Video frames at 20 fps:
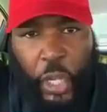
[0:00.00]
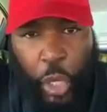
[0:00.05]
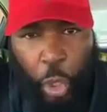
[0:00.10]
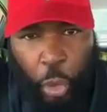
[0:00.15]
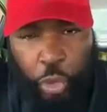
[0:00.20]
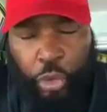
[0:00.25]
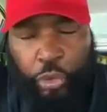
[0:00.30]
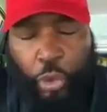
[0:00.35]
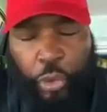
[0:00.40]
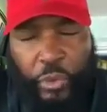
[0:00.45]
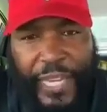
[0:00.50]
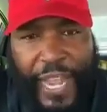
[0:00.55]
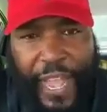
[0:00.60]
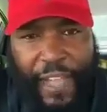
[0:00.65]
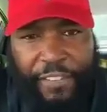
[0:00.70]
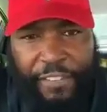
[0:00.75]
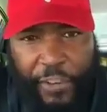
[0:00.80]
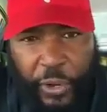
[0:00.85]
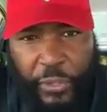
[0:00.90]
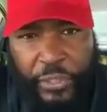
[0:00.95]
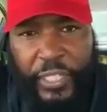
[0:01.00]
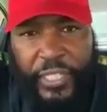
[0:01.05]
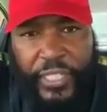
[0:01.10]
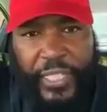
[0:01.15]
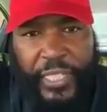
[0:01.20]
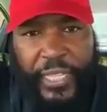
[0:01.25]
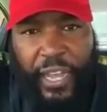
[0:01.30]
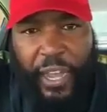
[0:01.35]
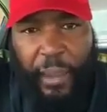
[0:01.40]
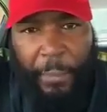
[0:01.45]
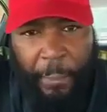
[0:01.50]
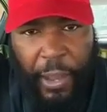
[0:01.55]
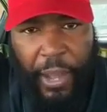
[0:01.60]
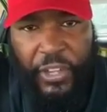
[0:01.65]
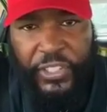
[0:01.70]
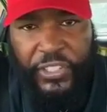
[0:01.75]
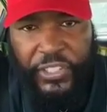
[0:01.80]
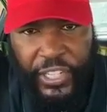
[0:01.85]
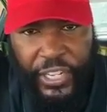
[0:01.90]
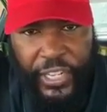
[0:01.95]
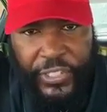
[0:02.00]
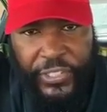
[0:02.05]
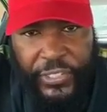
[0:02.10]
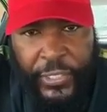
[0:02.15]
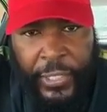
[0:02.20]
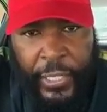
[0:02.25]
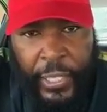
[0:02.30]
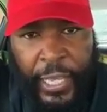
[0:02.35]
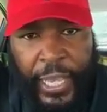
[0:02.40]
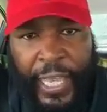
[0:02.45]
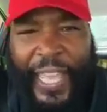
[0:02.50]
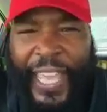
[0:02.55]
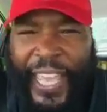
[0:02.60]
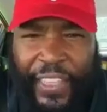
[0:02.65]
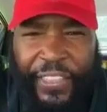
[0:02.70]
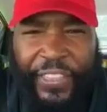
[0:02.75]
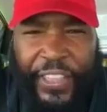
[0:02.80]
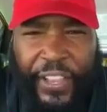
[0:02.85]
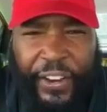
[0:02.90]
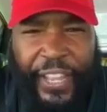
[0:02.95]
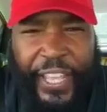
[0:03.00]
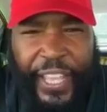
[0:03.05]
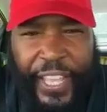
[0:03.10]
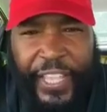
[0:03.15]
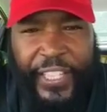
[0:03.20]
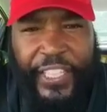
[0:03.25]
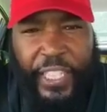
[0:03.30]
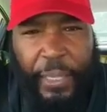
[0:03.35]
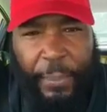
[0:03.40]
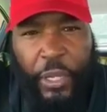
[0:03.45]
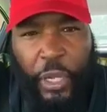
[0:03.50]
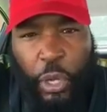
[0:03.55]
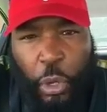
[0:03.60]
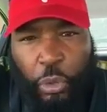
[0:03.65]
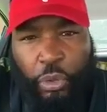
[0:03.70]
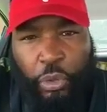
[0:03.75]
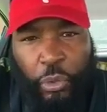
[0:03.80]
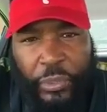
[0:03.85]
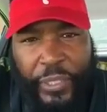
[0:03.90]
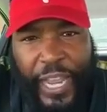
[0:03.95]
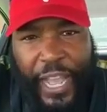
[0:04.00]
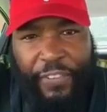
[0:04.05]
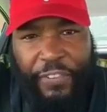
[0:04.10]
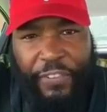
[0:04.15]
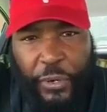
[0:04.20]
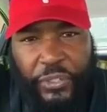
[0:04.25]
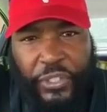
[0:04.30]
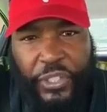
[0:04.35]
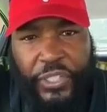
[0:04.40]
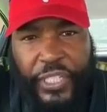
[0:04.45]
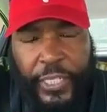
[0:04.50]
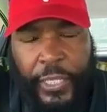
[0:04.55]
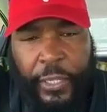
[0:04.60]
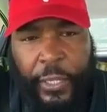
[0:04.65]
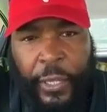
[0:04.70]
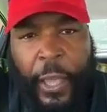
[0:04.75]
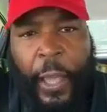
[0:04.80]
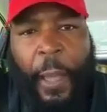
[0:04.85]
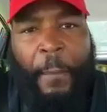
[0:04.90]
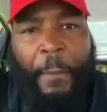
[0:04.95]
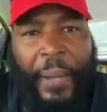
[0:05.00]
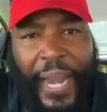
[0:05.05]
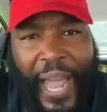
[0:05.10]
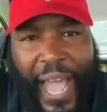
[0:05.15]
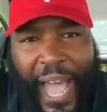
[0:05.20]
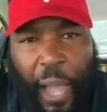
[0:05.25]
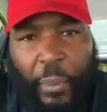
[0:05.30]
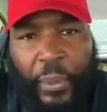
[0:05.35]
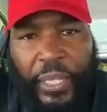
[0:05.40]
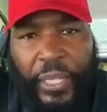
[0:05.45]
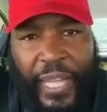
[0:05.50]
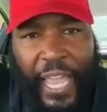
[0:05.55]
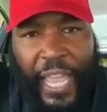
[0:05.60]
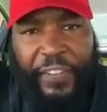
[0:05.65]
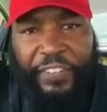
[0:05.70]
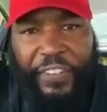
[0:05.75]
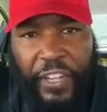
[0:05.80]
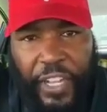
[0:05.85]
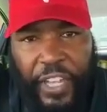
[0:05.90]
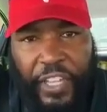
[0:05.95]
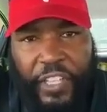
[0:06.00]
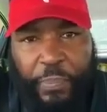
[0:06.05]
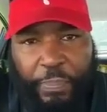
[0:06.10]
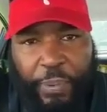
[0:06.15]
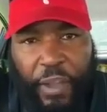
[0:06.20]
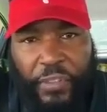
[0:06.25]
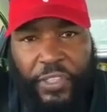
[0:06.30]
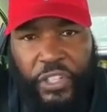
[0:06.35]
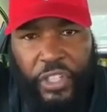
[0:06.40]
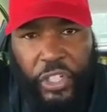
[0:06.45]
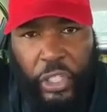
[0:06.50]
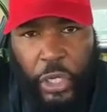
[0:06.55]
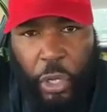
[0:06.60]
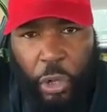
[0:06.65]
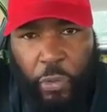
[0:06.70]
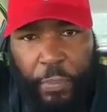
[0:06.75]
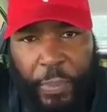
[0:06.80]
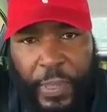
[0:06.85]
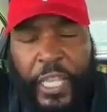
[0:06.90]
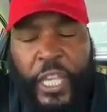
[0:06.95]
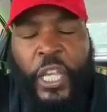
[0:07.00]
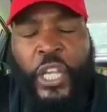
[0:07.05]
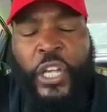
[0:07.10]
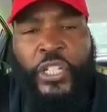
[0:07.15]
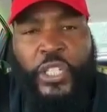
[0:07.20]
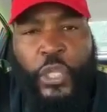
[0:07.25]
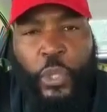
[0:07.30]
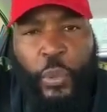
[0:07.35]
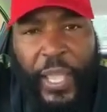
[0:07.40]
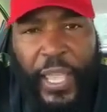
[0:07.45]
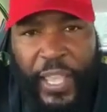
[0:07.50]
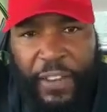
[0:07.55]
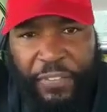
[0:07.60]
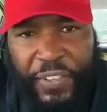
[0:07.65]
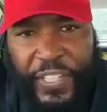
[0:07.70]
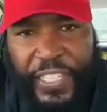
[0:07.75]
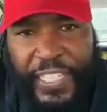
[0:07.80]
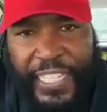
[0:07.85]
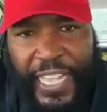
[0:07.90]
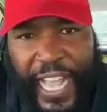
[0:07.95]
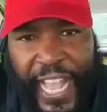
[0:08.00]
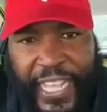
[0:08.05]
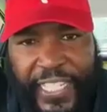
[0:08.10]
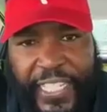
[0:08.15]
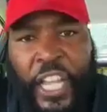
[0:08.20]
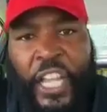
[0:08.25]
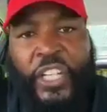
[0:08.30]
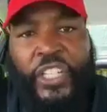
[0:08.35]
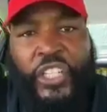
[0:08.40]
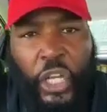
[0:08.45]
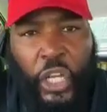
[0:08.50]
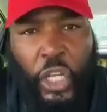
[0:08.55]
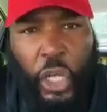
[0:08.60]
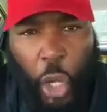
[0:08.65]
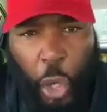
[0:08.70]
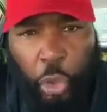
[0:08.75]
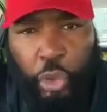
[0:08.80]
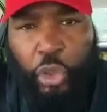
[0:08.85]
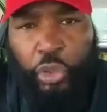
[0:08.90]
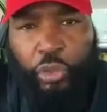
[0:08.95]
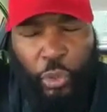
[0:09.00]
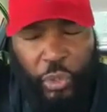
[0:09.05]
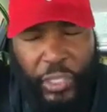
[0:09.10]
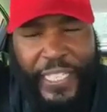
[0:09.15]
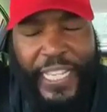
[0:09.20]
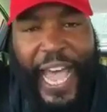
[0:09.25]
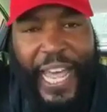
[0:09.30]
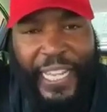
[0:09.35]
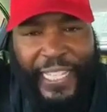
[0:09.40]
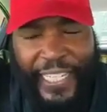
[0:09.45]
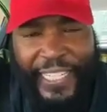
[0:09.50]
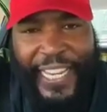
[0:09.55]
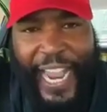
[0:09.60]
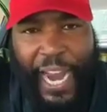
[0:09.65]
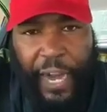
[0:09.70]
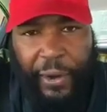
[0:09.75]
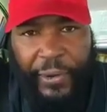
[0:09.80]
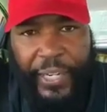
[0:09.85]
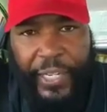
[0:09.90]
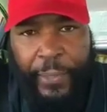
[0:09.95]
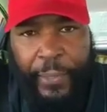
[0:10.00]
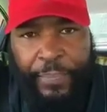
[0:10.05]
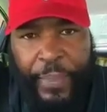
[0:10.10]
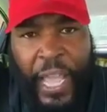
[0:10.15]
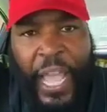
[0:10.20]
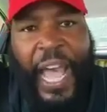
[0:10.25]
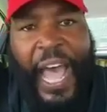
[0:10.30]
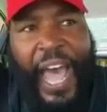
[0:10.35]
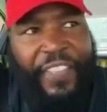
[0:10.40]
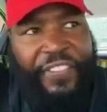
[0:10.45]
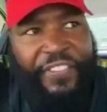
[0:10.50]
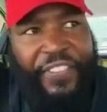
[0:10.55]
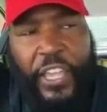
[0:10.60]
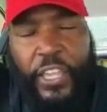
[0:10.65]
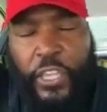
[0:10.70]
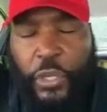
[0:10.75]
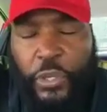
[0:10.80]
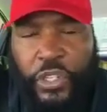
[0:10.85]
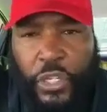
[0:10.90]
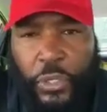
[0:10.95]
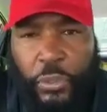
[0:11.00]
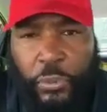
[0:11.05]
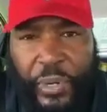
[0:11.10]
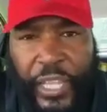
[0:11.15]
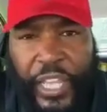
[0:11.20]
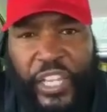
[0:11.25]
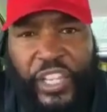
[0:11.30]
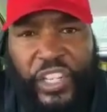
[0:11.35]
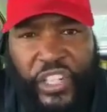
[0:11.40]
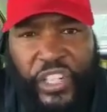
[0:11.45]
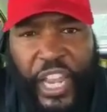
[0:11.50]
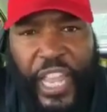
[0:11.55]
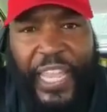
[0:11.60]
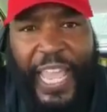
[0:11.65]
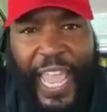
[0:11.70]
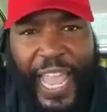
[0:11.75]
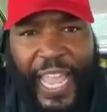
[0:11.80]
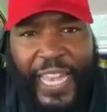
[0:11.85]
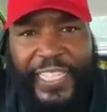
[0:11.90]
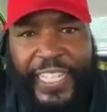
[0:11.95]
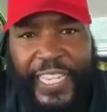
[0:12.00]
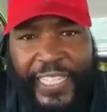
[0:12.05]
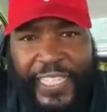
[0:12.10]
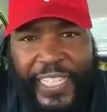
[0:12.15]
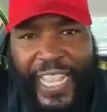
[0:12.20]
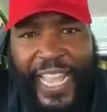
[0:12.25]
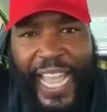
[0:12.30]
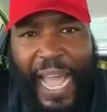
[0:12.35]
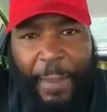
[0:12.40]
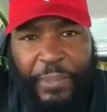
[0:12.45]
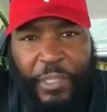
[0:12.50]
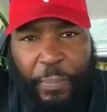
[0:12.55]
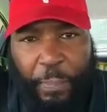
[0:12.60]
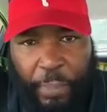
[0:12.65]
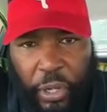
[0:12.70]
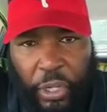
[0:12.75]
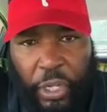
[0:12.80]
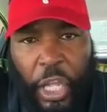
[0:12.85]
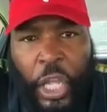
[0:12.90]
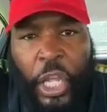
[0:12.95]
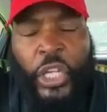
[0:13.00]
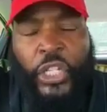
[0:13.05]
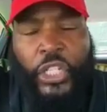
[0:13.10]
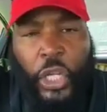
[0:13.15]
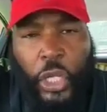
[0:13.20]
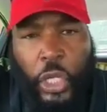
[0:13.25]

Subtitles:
the cultural diversity amongst us. And there is some cultural diversity. but I would like for us, Brother Jacoby, to emphasize the cultural solidarity. I think you should read Sheikh Anta Diop's book,